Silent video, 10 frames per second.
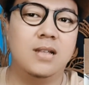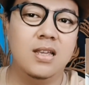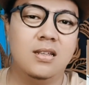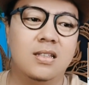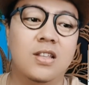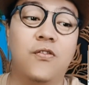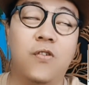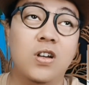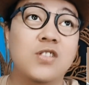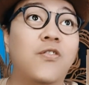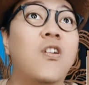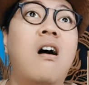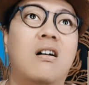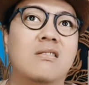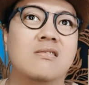like The Voice
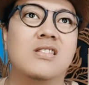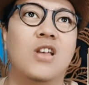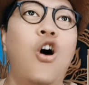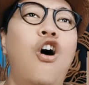France.